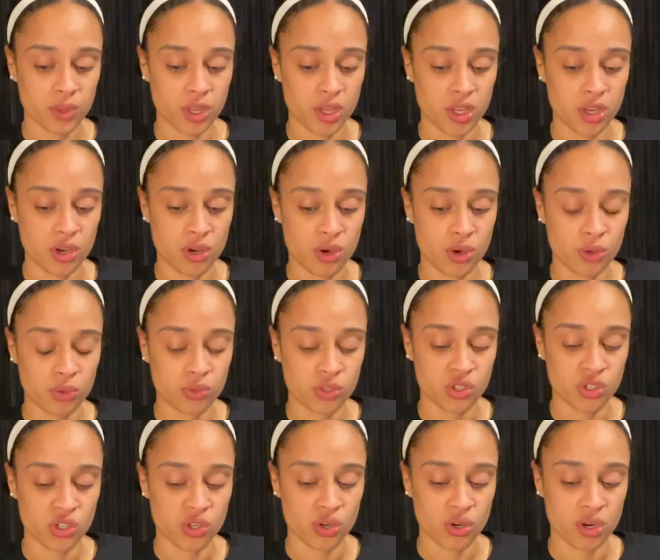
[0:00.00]
you know
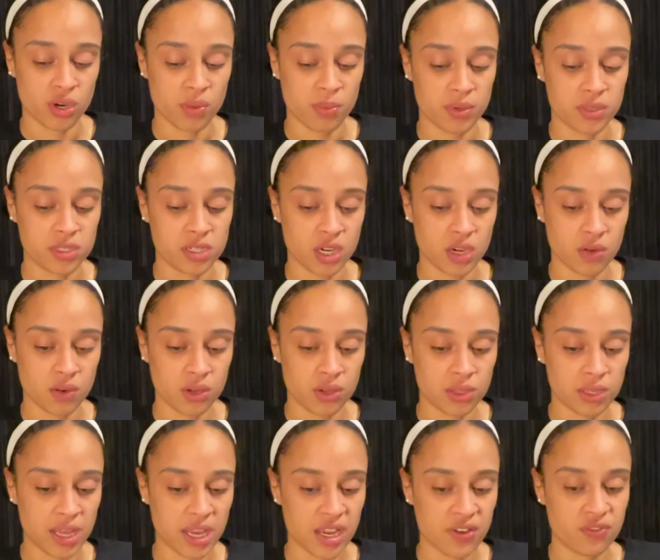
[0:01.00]
to your material
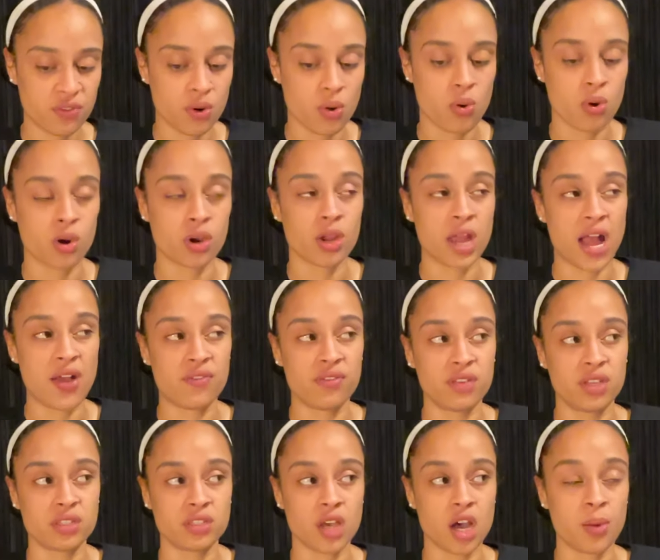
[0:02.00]
life or having
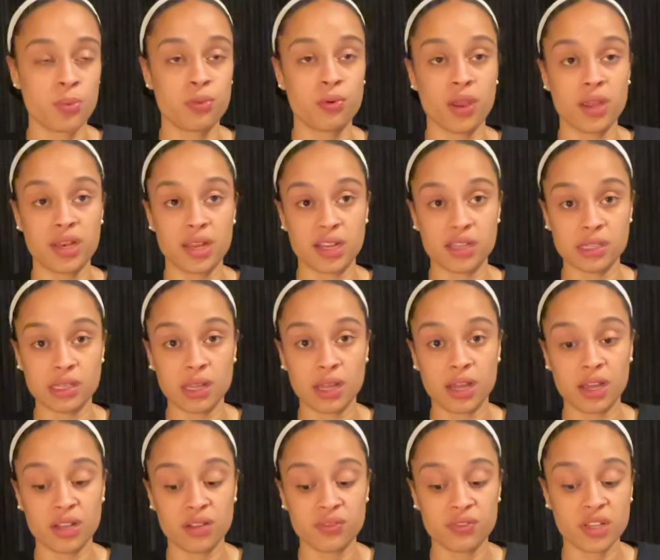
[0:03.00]
this upgrade in
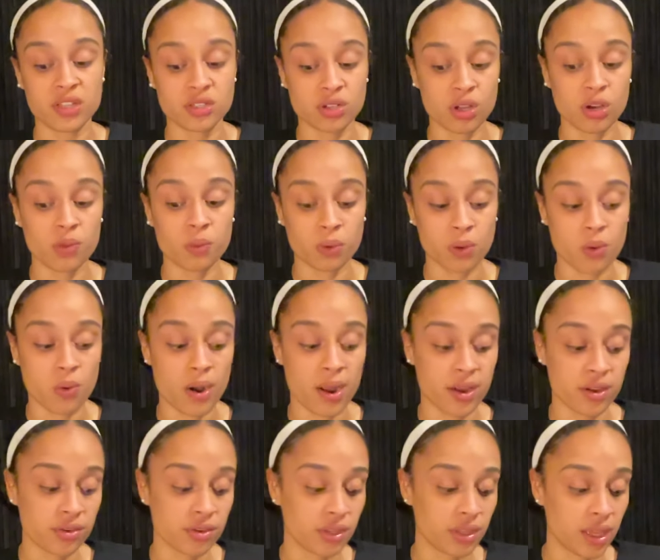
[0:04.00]
love is going to
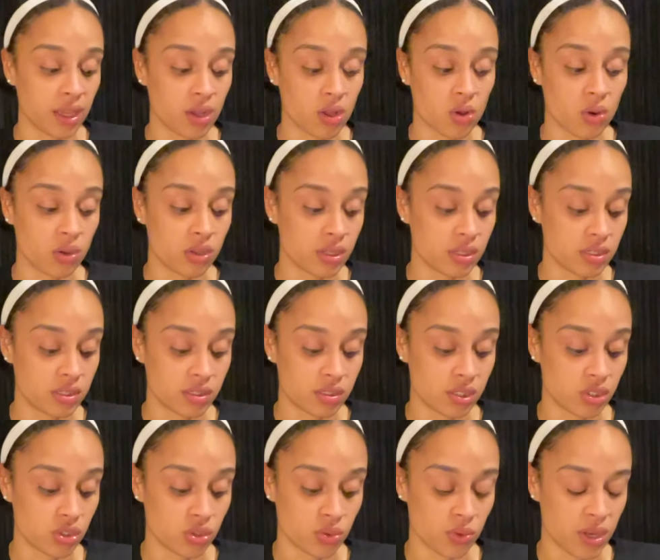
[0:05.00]
require you to let go of this
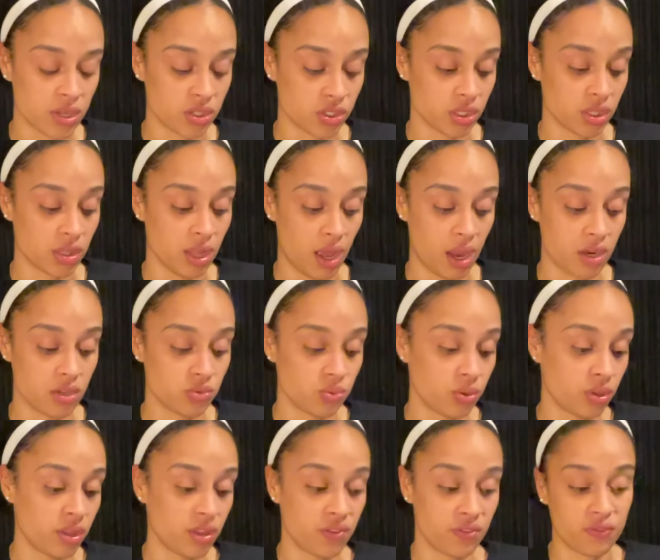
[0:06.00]
situation that is
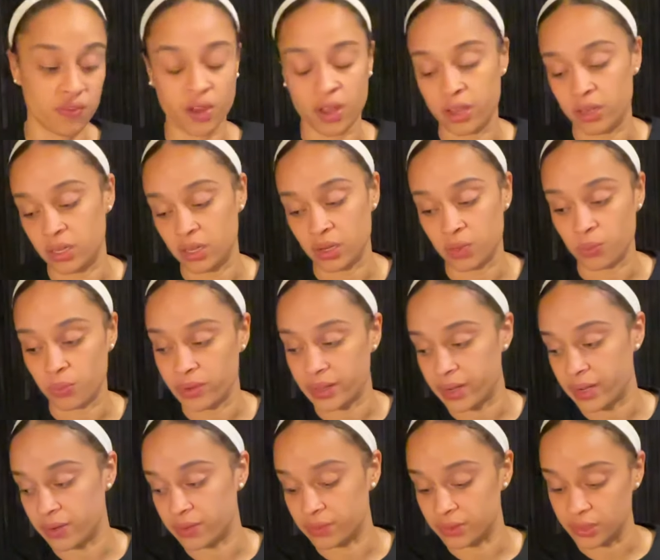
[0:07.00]
really fun and
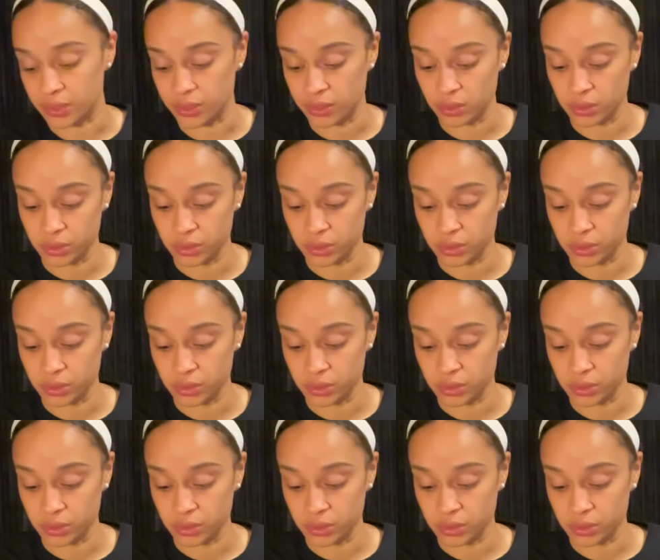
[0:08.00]
whatever.